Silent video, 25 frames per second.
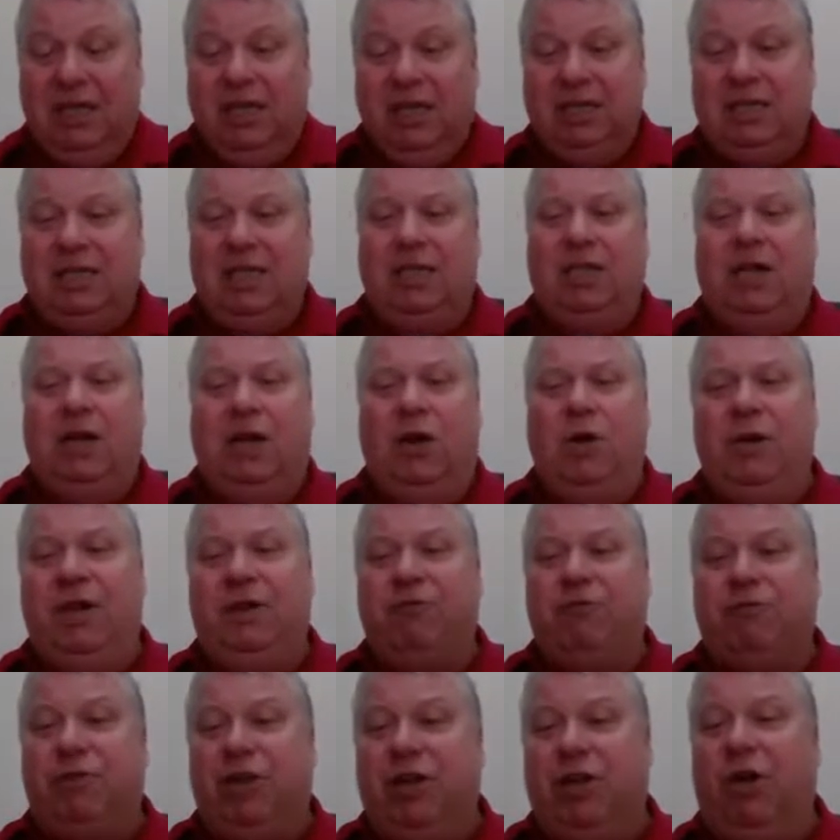So the
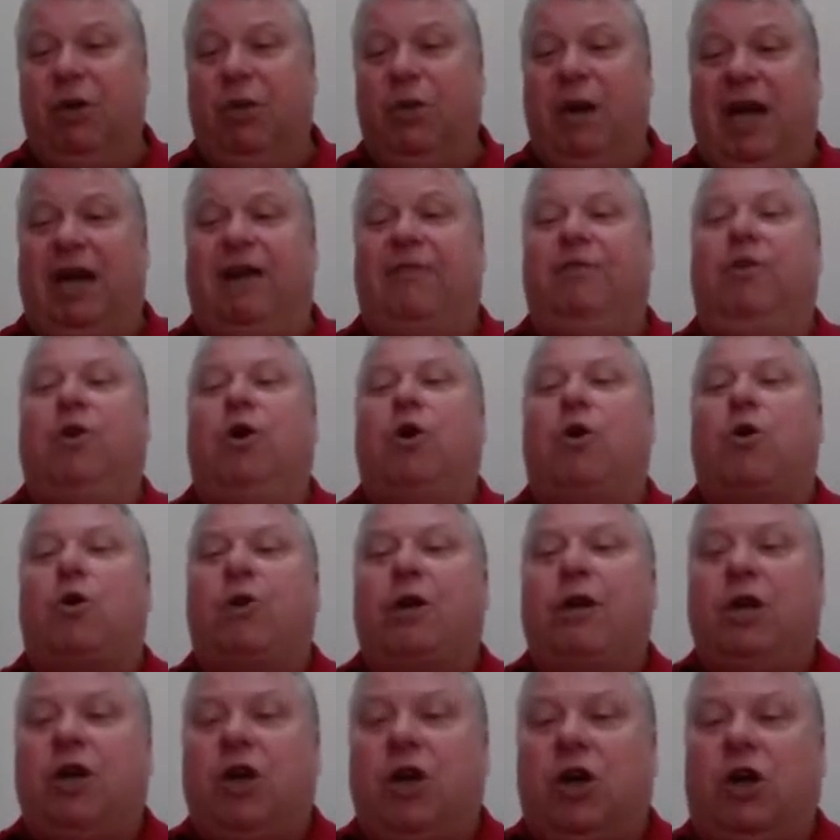only real way of
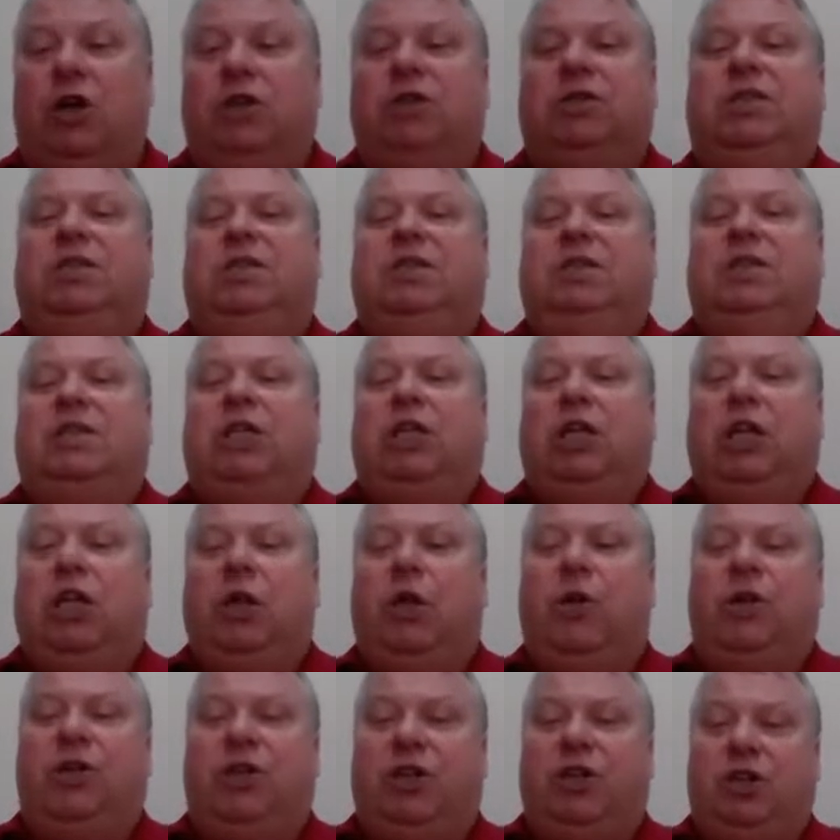lowering costs is to
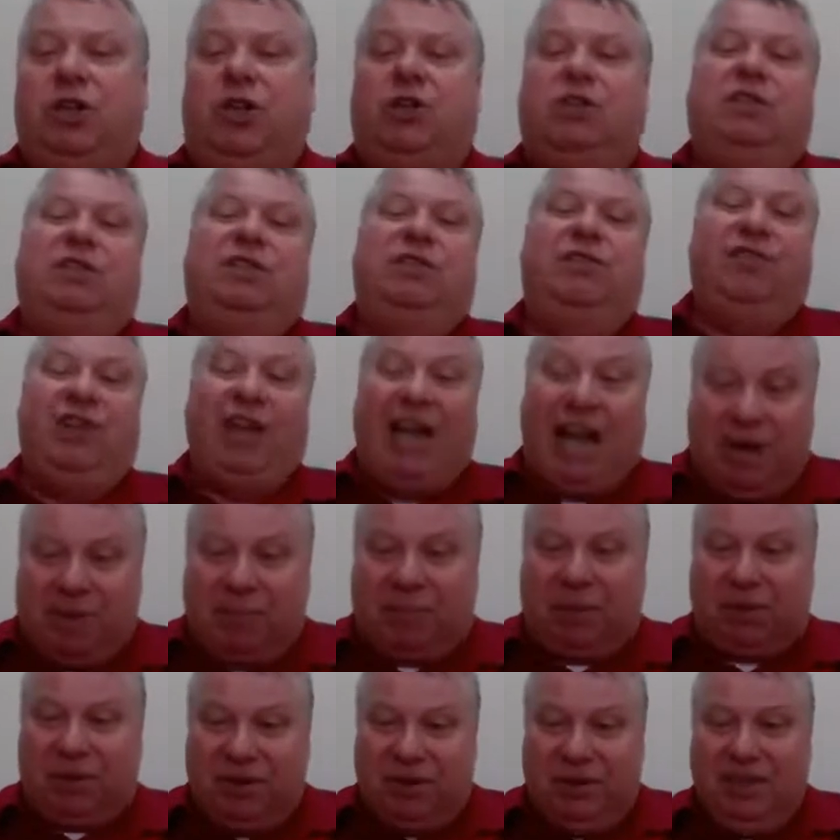lower the cost of
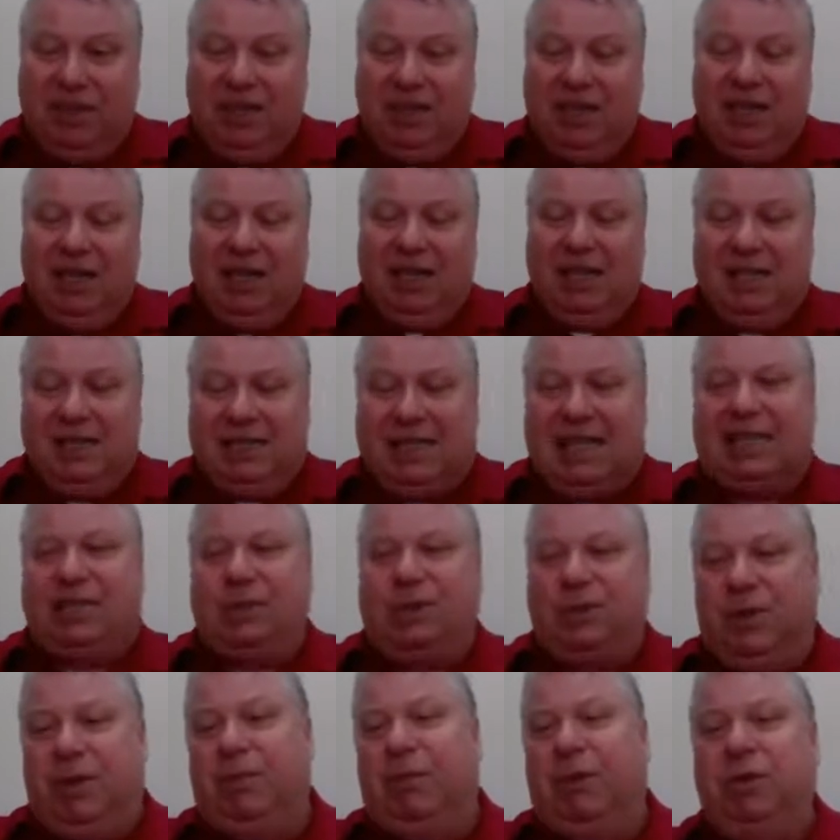labor, because
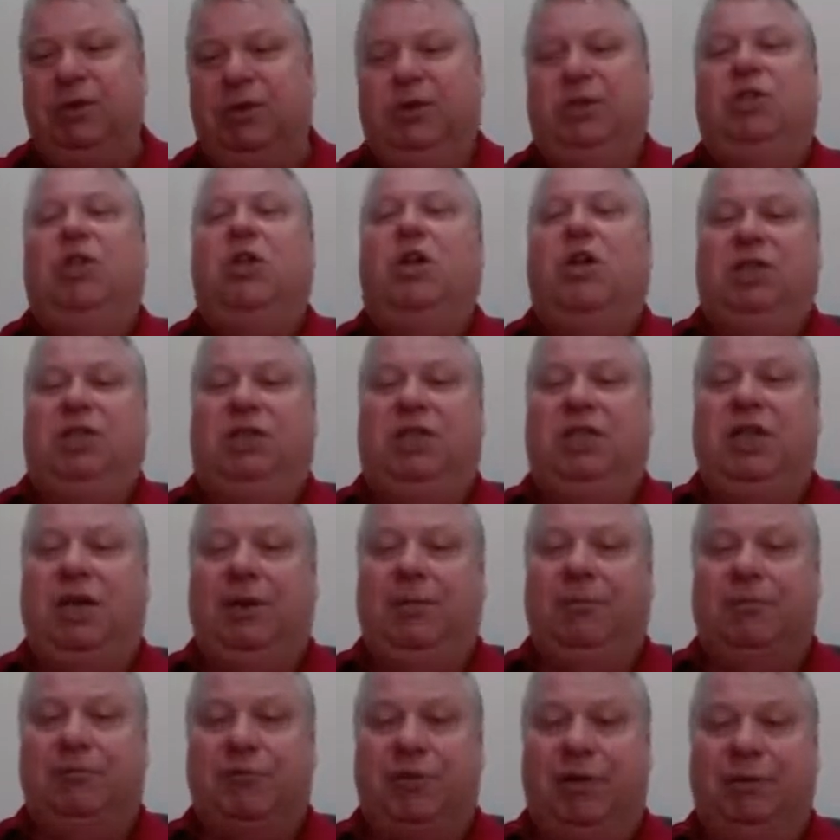that's where most costs
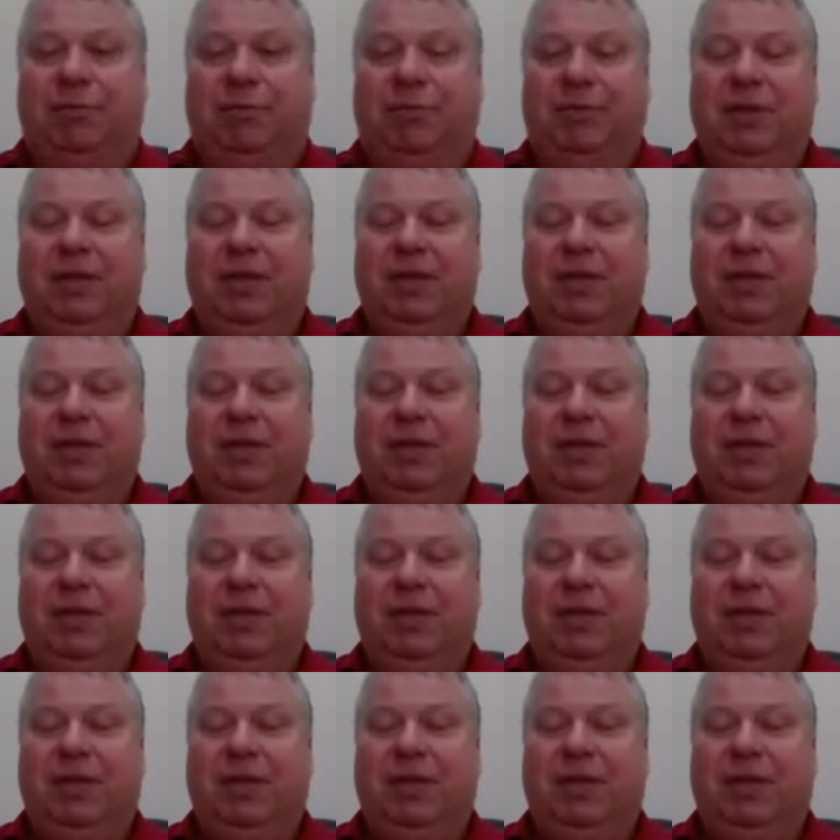come from,